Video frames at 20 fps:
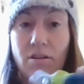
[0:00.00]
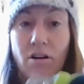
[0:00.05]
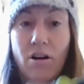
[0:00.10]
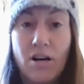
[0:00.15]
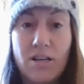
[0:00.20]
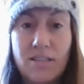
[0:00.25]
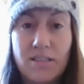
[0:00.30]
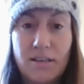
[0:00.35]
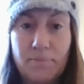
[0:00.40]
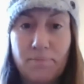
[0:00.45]

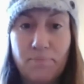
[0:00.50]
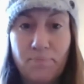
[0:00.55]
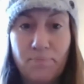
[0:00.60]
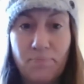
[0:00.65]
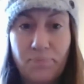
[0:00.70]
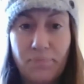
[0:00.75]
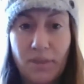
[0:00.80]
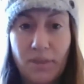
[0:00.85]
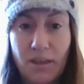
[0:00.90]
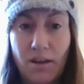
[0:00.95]
awesome.
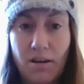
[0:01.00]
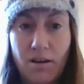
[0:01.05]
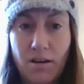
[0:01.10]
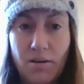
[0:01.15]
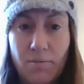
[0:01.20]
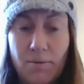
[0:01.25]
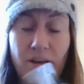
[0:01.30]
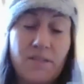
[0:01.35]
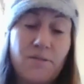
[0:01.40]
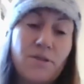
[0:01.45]

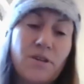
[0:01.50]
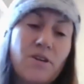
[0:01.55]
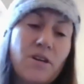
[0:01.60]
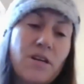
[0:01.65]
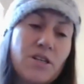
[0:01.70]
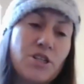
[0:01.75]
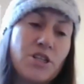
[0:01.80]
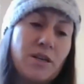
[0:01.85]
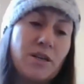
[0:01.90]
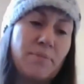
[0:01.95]
And they're
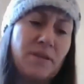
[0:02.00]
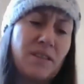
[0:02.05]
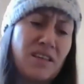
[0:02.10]
not cheap.